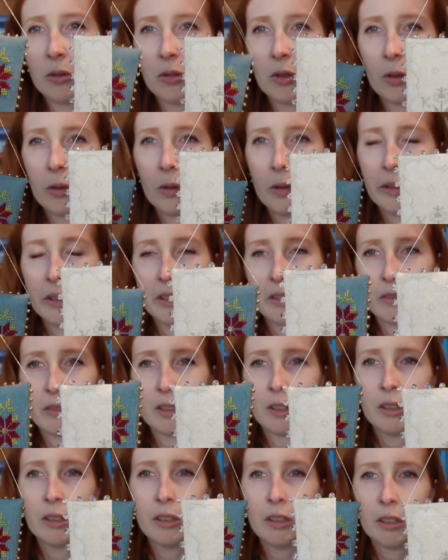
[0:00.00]
totally
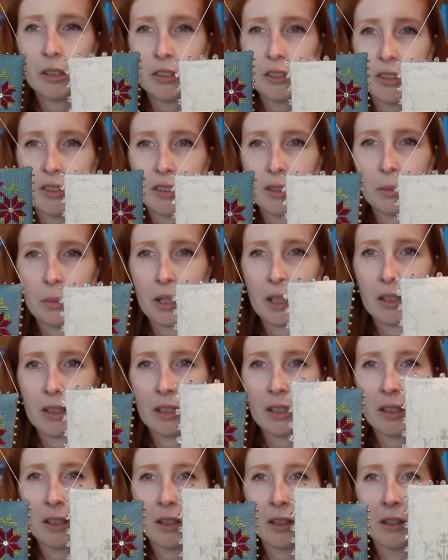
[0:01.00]
different looks
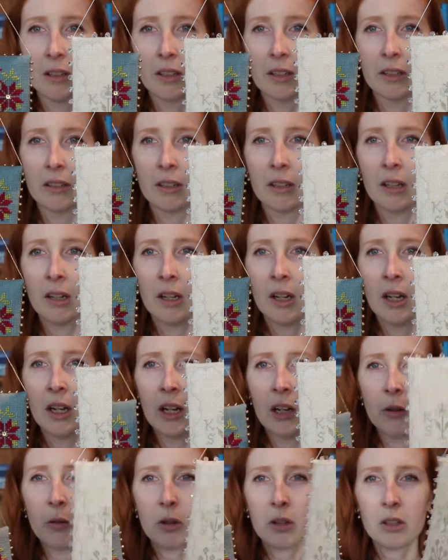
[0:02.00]
depending on
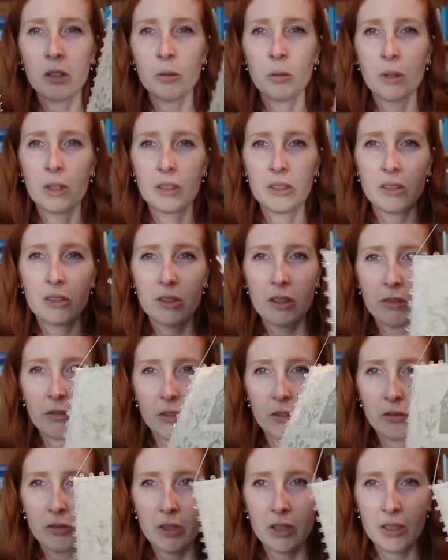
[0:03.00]
whether you want a stiffer
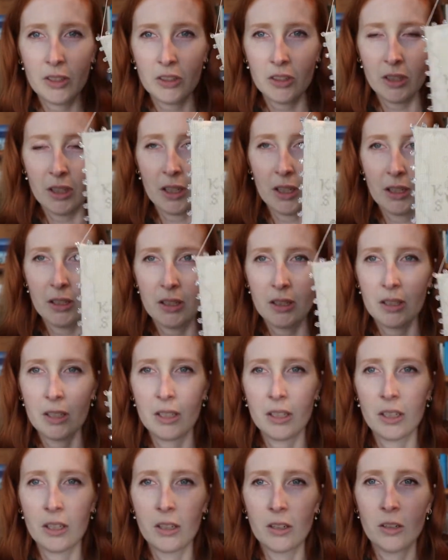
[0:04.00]
finish like I did
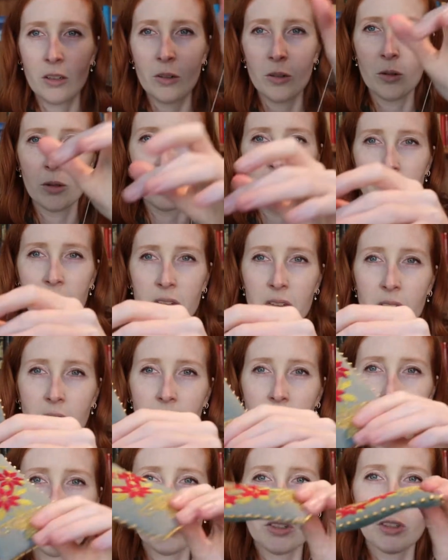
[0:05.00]
here or a
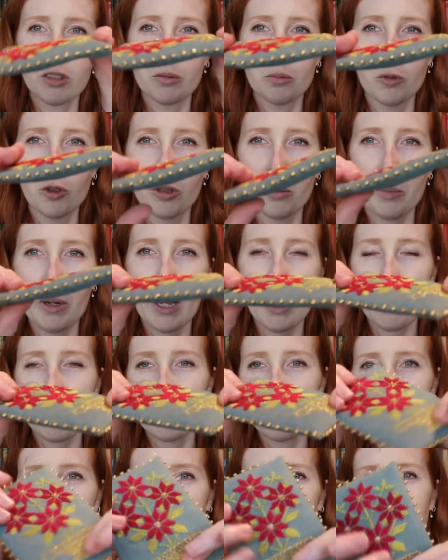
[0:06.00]
softer, more
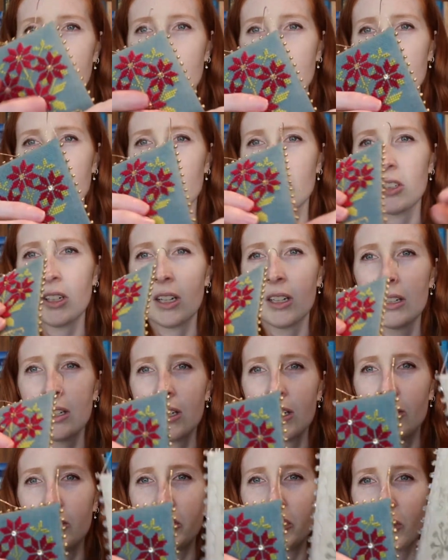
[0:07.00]
padded finish, and then
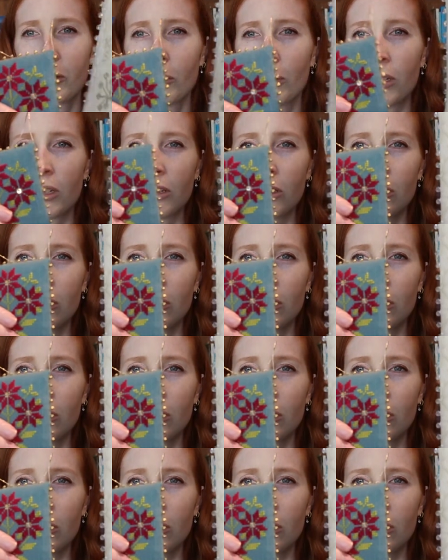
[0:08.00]
also what you